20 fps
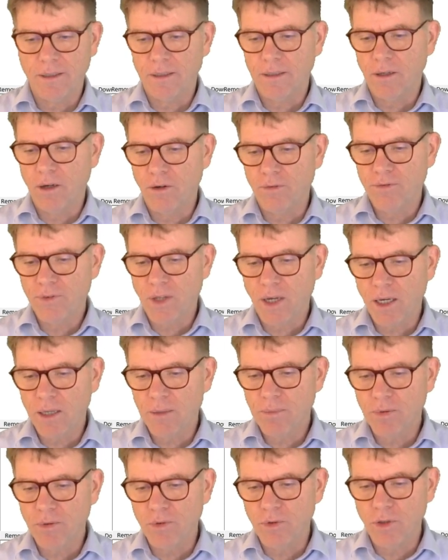of
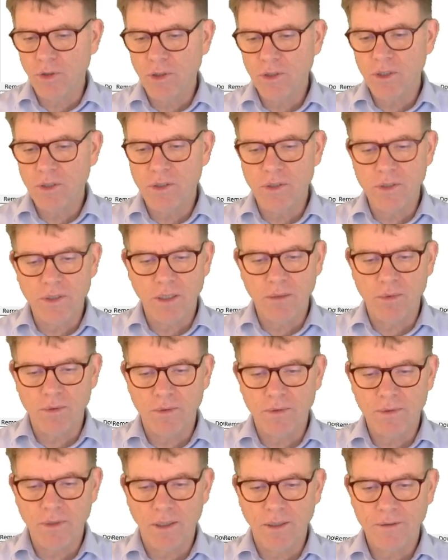type non-editable
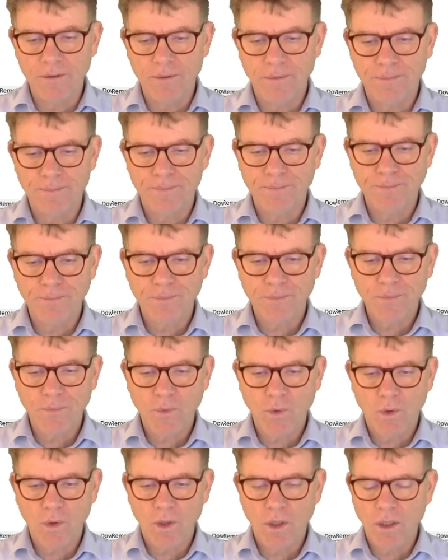cell.
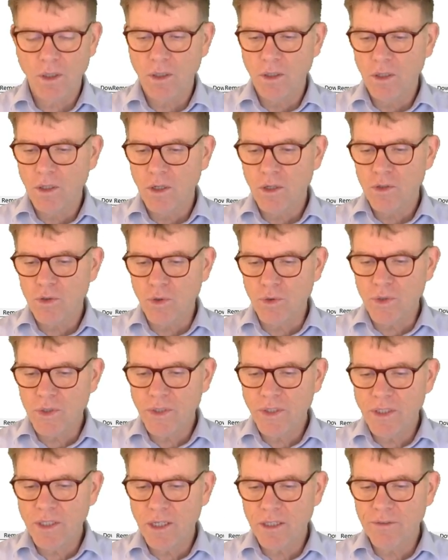Okay, so you
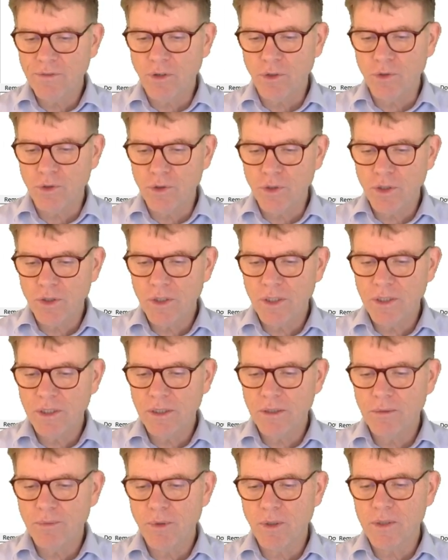see that for the
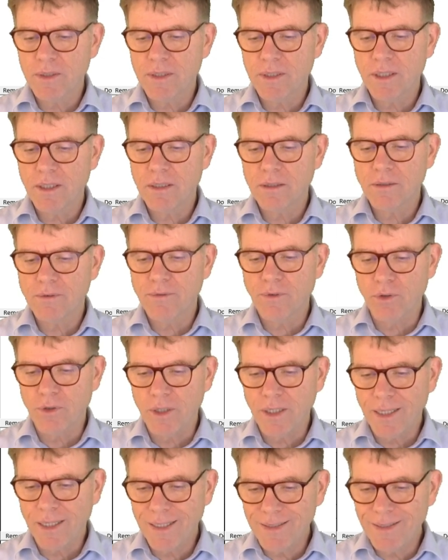non-editable cells, for
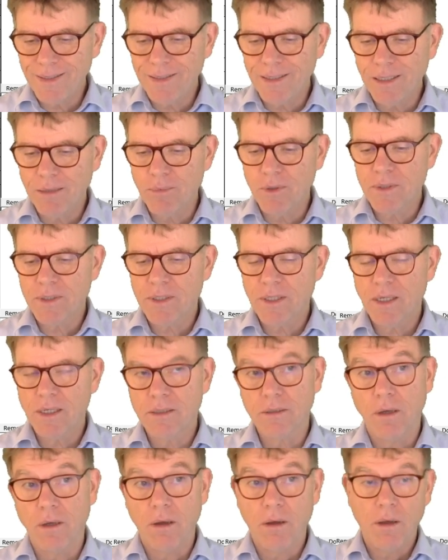the editable
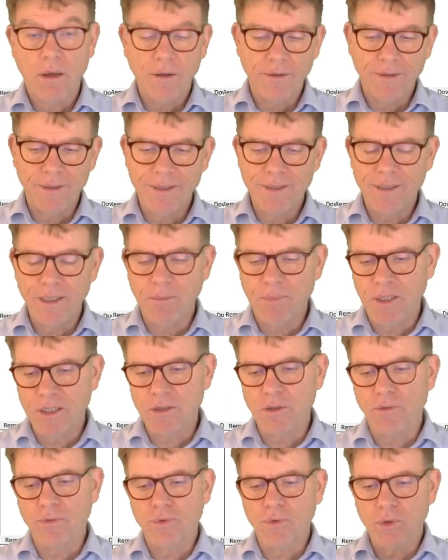cells, this
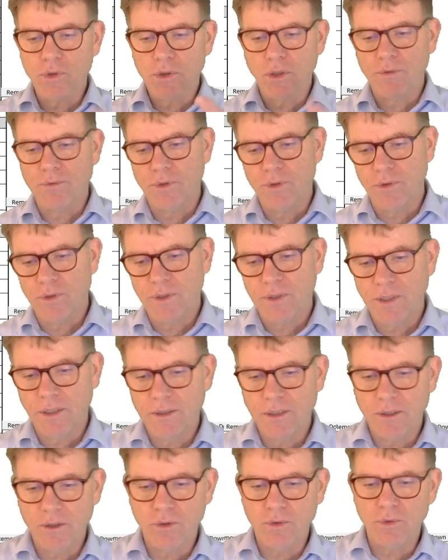depends, of course, of the
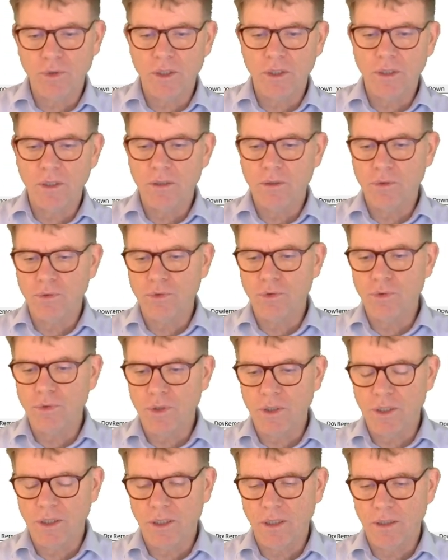settings you do
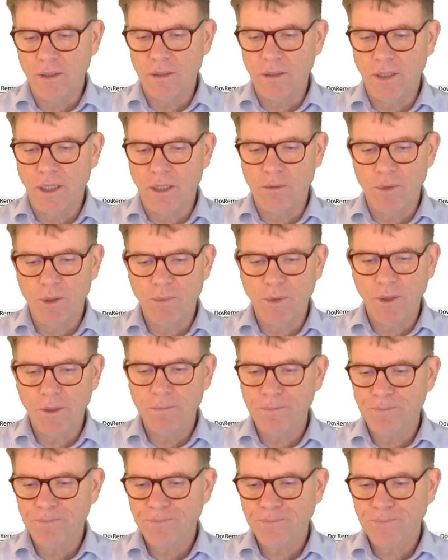in IBP
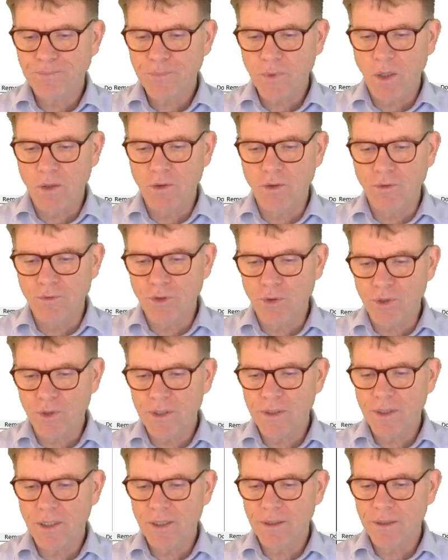on the Fiori
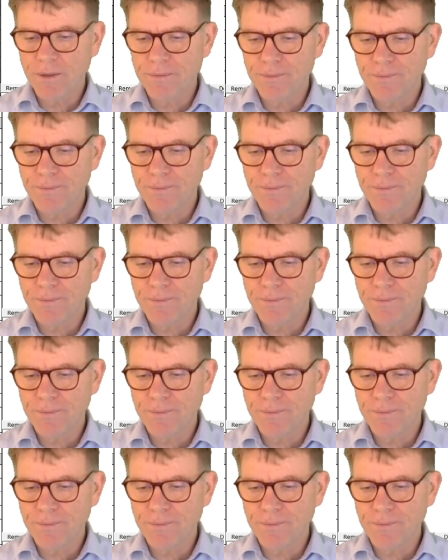side.